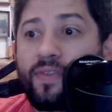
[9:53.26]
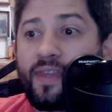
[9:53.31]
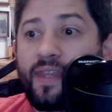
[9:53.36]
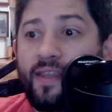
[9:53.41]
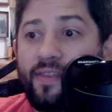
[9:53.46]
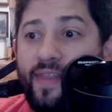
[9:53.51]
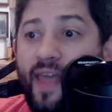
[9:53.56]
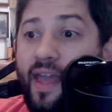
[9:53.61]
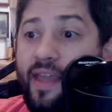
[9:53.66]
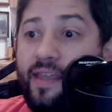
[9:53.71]

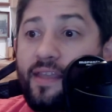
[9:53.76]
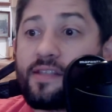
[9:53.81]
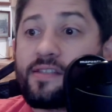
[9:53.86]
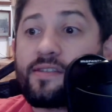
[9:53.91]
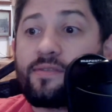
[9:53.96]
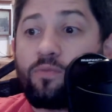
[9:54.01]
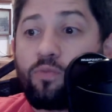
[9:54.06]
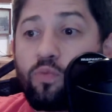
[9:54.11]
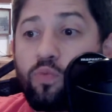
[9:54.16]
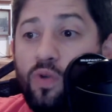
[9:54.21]
That is
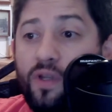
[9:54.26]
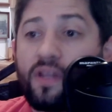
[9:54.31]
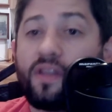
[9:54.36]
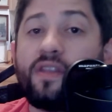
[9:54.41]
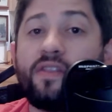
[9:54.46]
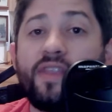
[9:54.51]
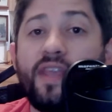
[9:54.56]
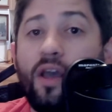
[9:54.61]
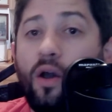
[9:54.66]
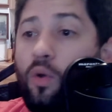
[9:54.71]

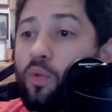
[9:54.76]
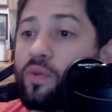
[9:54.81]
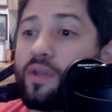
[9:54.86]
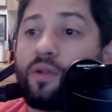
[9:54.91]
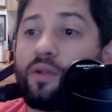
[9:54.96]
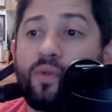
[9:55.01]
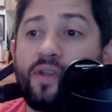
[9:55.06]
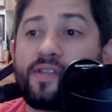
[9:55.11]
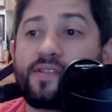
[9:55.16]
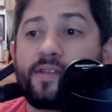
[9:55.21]
really the
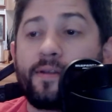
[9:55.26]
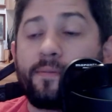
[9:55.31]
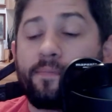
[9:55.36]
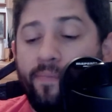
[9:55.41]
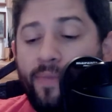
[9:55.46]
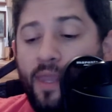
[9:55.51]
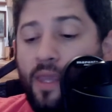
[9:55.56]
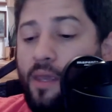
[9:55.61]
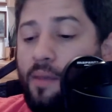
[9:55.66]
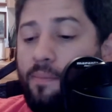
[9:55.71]
only reason,
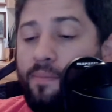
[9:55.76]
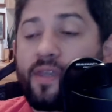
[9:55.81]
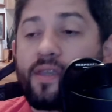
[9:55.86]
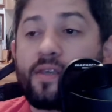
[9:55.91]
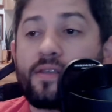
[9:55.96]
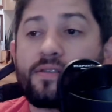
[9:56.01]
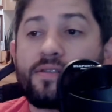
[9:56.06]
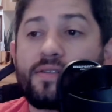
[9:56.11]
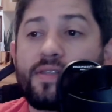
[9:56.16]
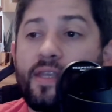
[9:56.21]

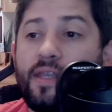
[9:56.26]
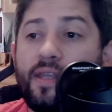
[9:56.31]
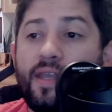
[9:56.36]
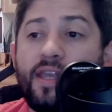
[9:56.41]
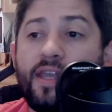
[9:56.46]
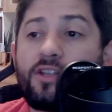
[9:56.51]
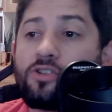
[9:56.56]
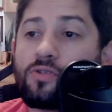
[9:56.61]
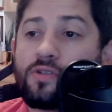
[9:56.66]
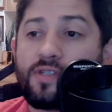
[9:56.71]
because the
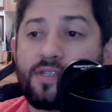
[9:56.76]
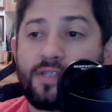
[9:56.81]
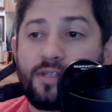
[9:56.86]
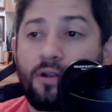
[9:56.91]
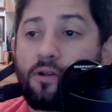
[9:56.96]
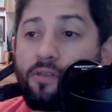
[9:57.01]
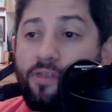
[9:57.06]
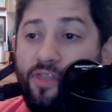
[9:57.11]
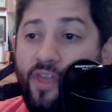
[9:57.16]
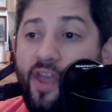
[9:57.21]
interests
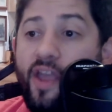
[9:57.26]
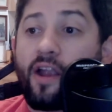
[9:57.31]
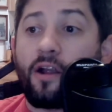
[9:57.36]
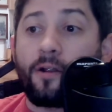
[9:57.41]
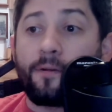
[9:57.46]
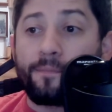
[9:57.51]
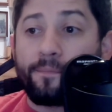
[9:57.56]
are there.